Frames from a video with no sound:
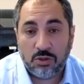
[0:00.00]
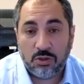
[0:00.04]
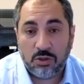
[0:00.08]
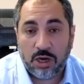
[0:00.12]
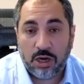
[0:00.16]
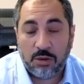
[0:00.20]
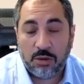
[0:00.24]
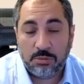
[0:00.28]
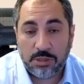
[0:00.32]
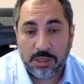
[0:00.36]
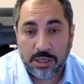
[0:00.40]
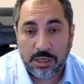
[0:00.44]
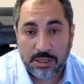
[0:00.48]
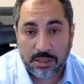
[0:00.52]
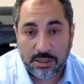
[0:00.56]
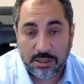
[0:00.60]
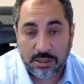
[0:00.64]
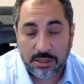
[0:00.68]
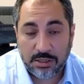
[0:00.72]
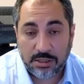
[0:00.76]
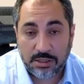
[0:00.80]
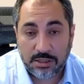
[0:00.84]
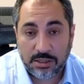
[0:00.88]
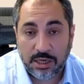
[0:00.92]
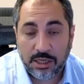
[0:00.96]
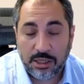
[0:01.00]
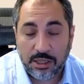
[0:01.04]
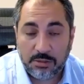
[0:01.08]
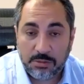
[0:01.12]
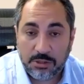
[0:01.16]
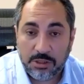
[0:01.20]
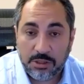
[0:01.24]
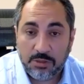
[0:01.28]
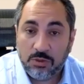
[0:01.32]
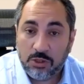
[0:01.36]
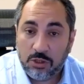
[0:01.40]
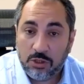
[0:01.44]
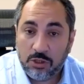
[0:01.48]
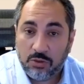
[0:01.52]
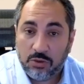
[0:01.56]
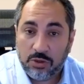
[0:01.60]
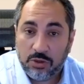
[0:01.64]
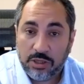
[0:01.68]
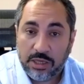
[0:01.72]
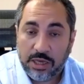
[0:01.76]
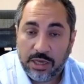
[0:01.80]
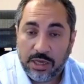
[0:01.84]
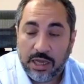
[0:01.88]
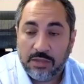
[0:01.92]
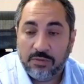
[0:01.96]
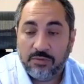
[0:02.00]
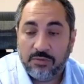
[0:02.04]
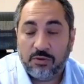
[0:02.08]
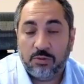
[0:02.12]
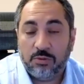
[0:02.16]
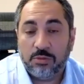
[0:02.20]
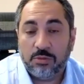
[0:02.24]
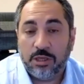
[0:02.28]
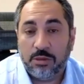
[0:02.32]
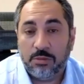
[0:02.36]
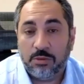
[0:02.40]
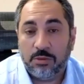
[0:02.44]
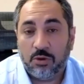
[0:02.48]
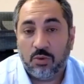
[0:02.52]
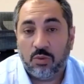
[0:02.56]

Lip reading: you update the statement which you already had from neighbor?